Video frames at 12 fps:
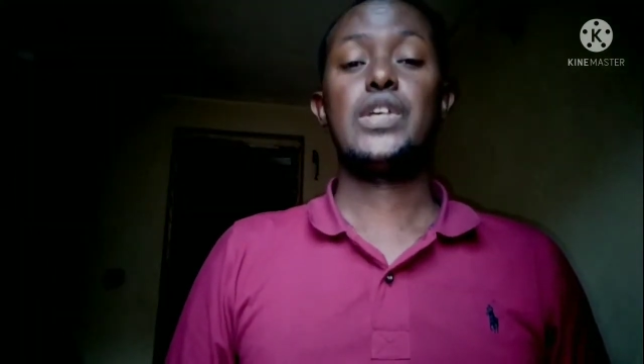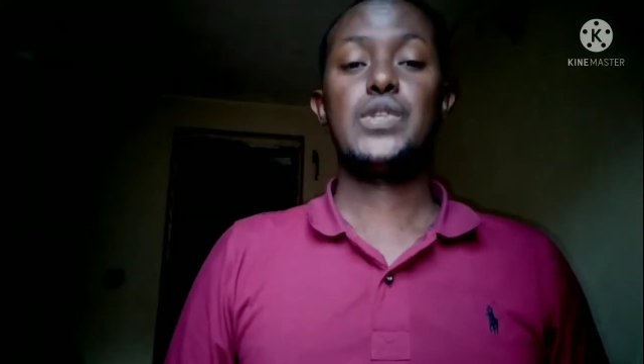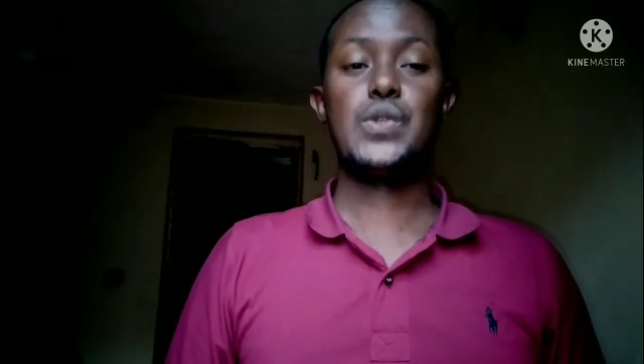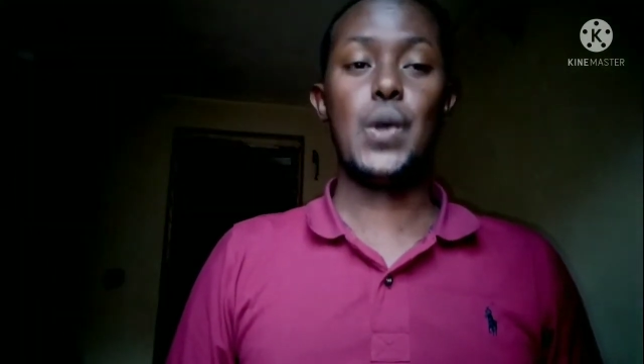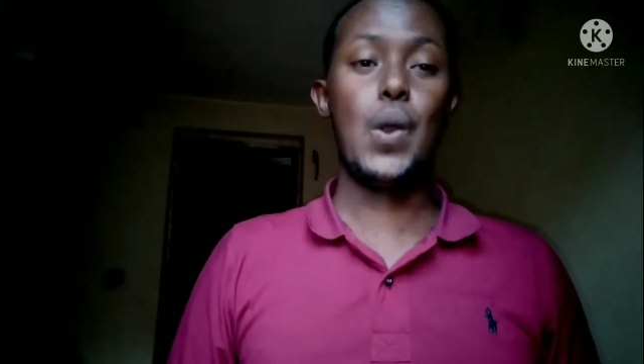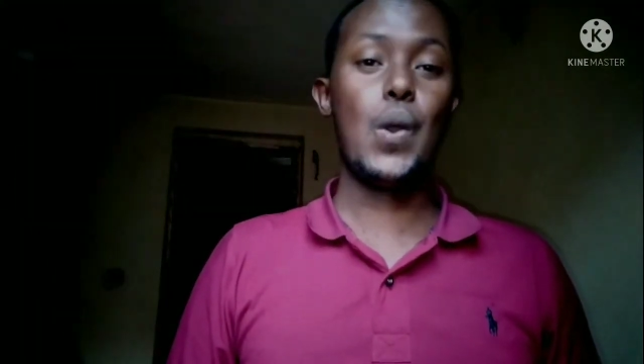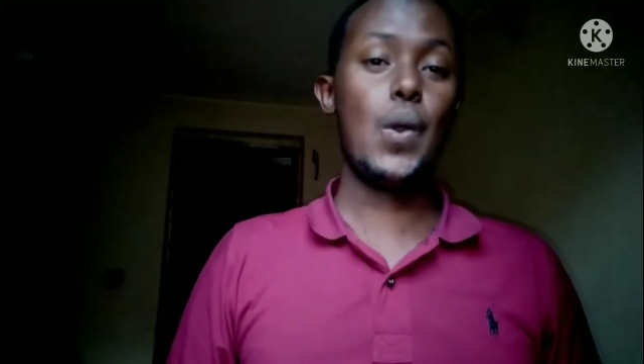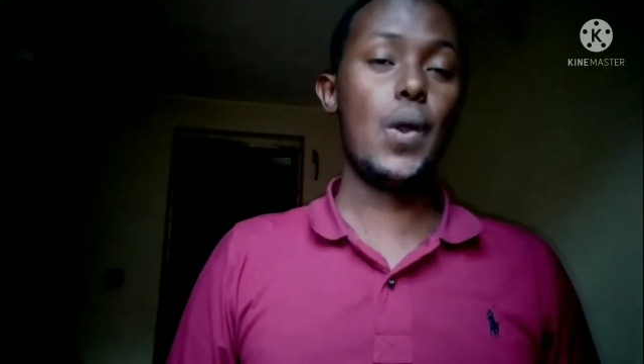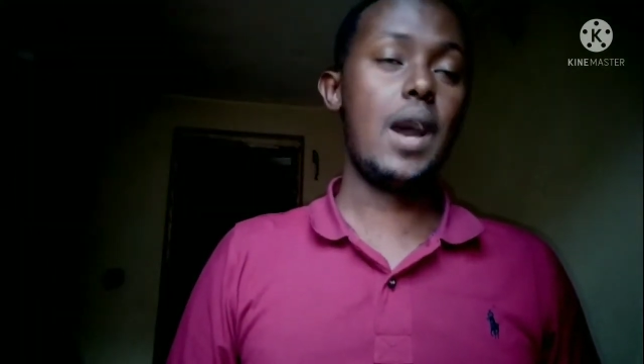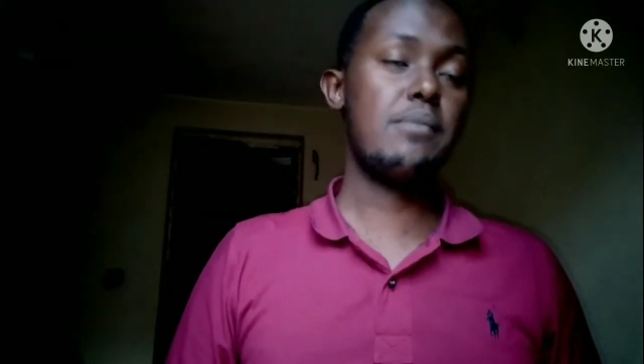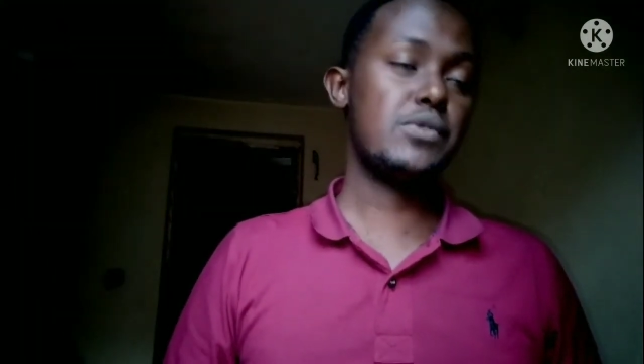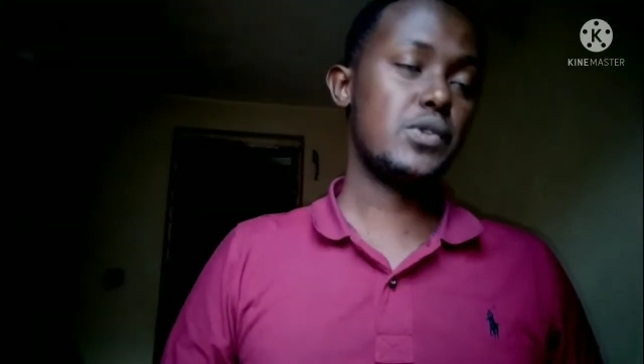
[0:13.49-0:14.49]

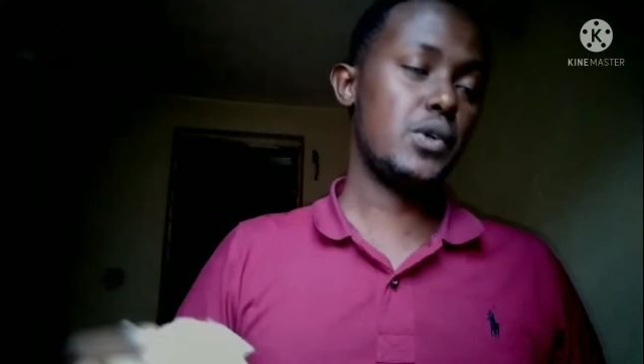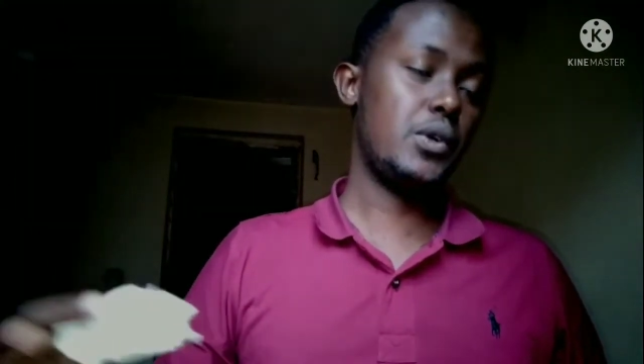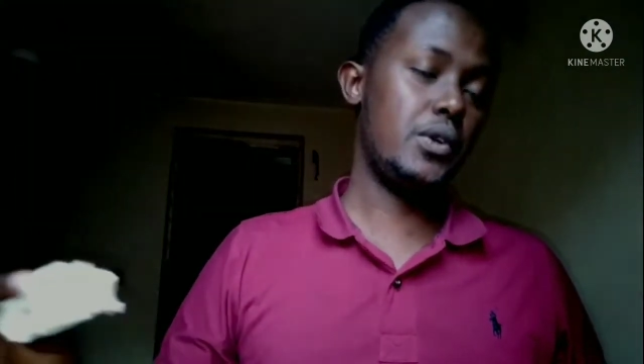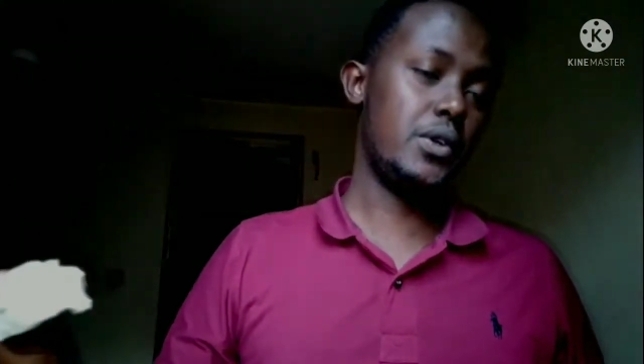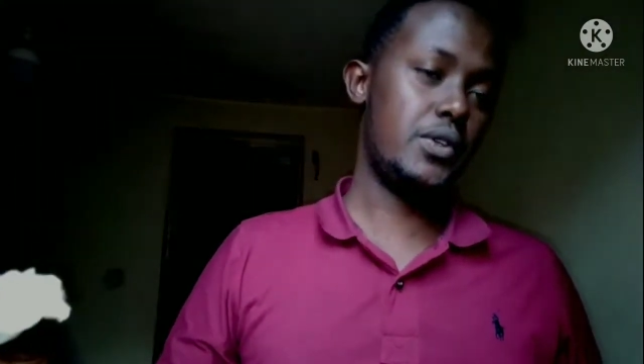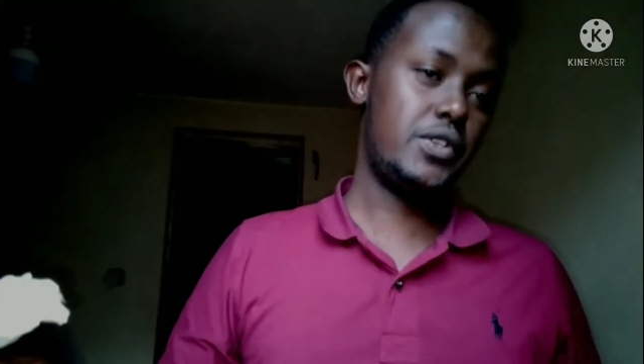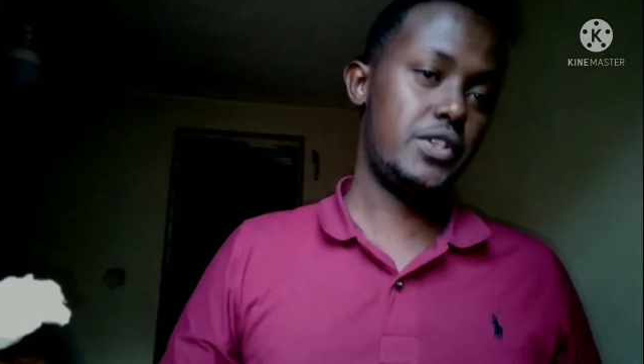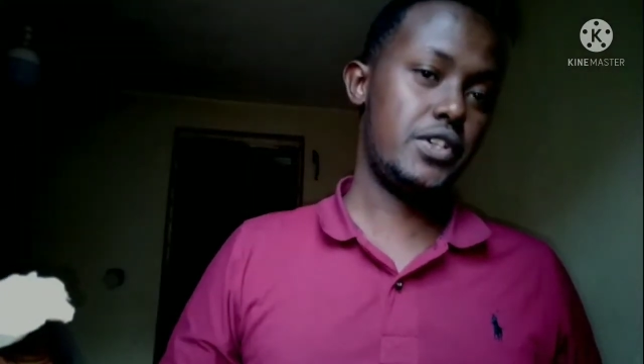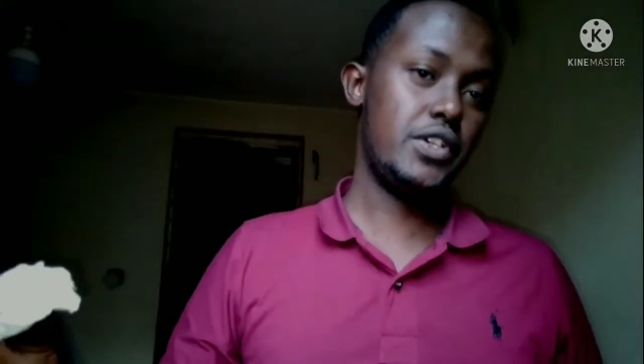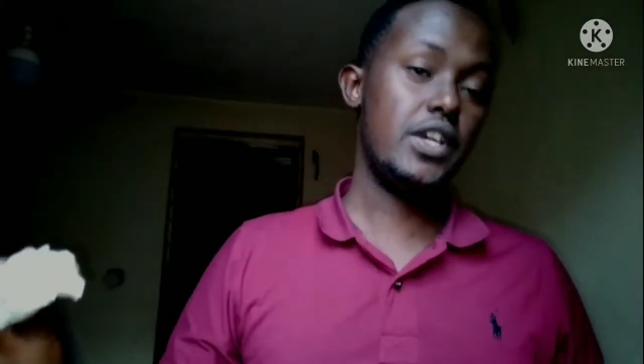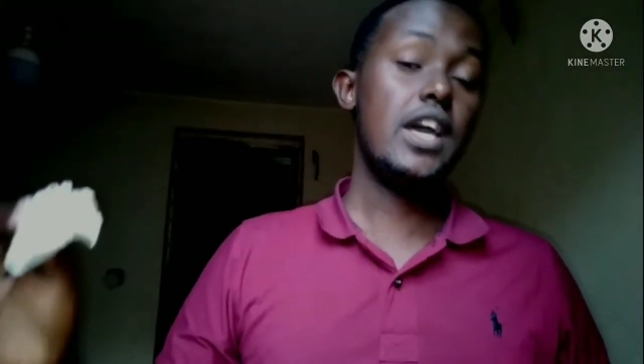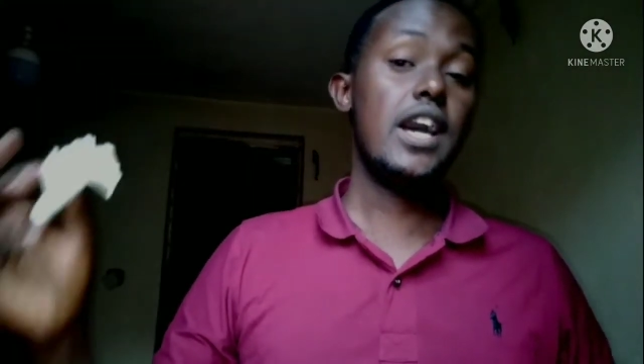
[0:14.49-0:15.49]
So I'm so good,
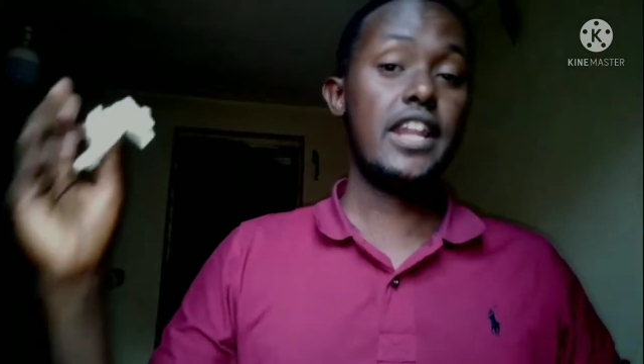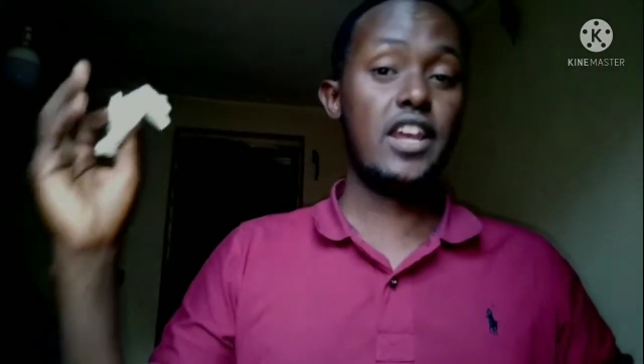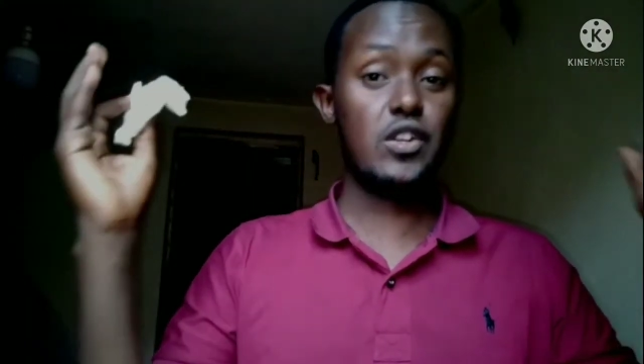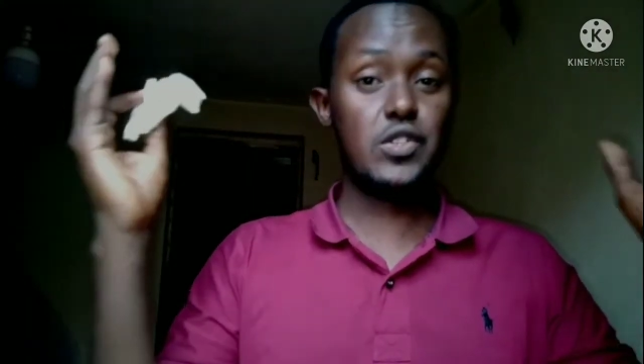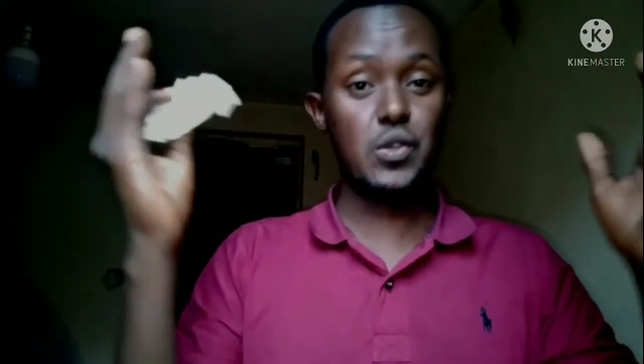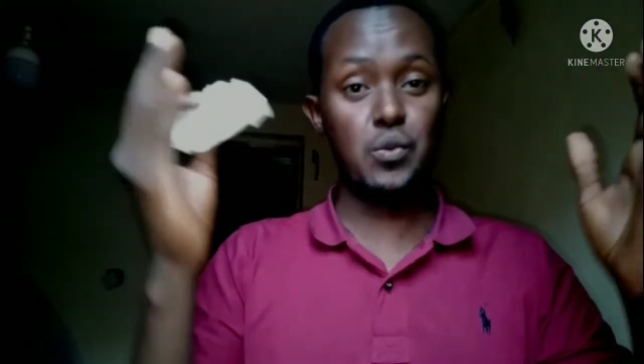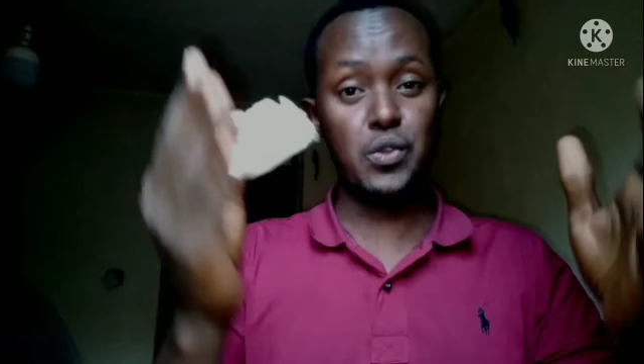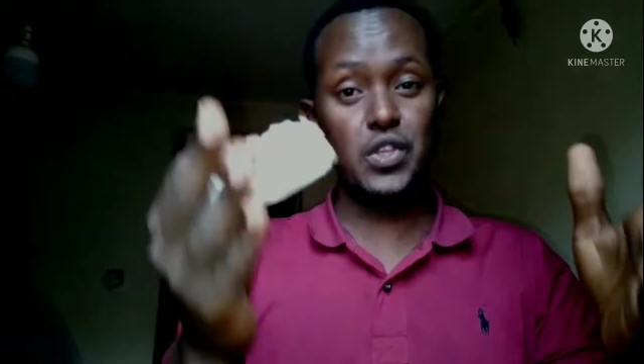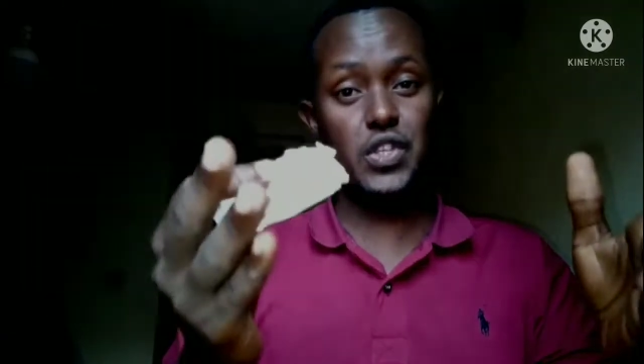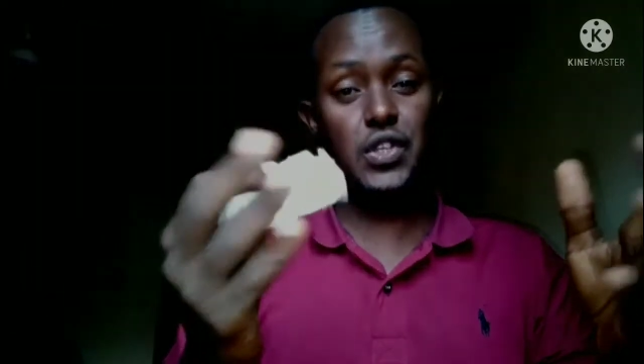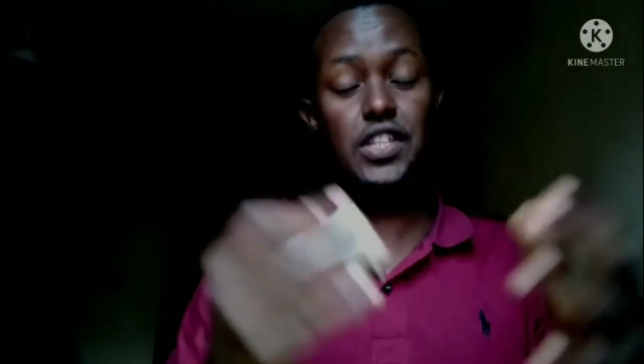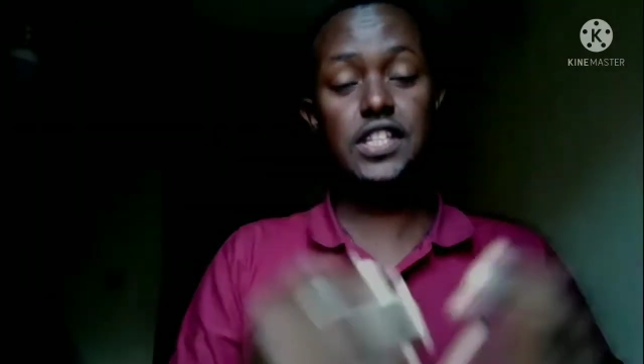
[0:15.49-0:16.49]
and I also
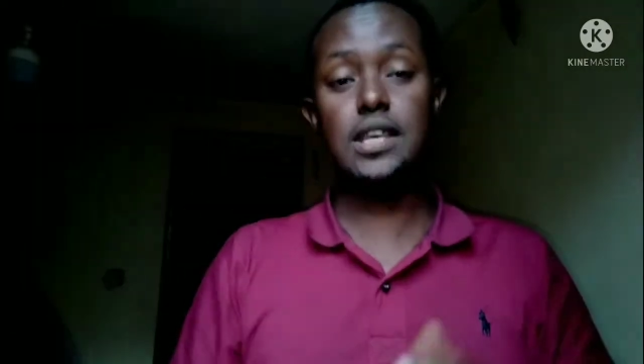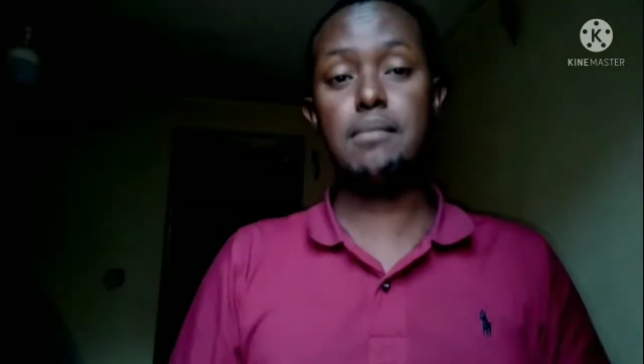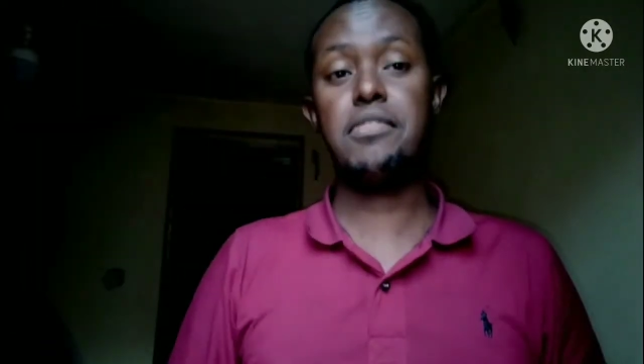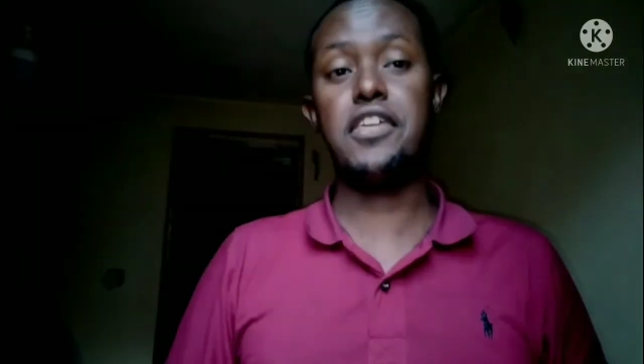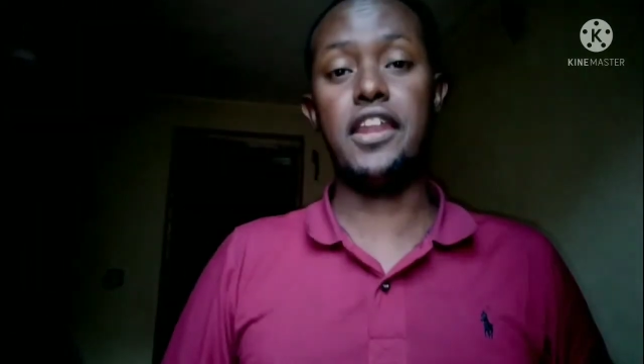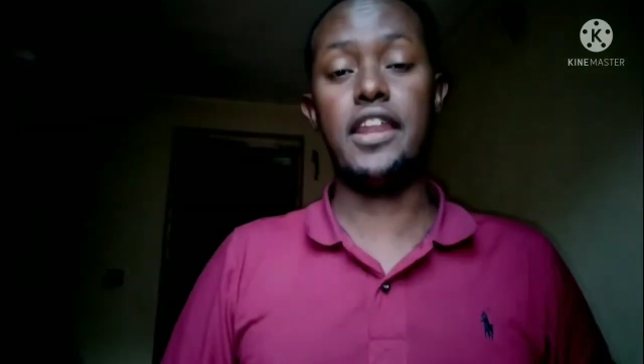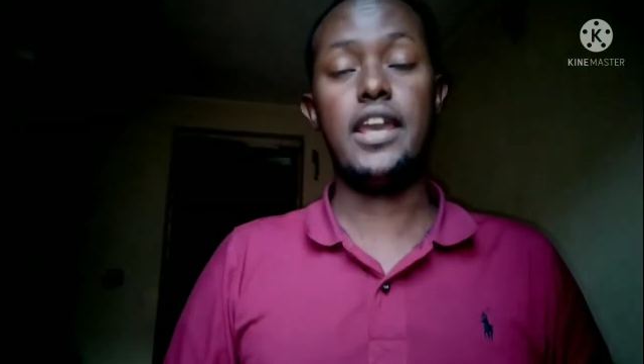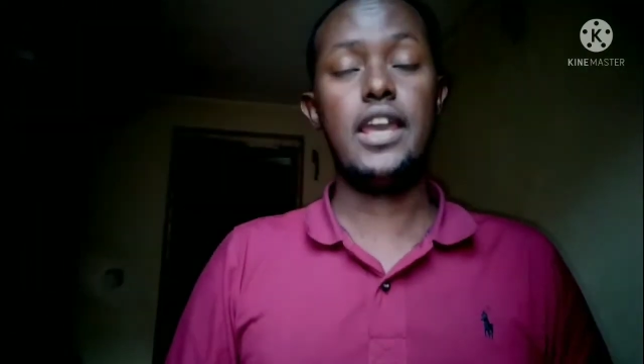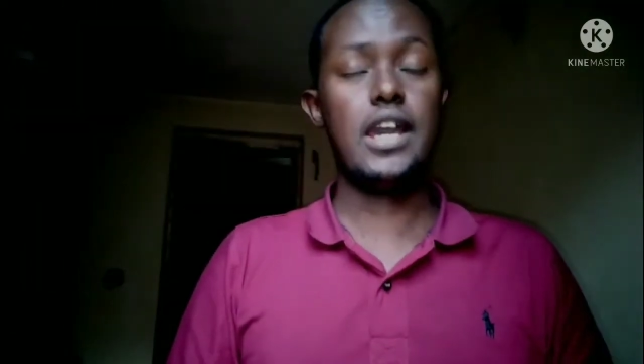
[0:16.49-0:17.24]
wish you the same thing.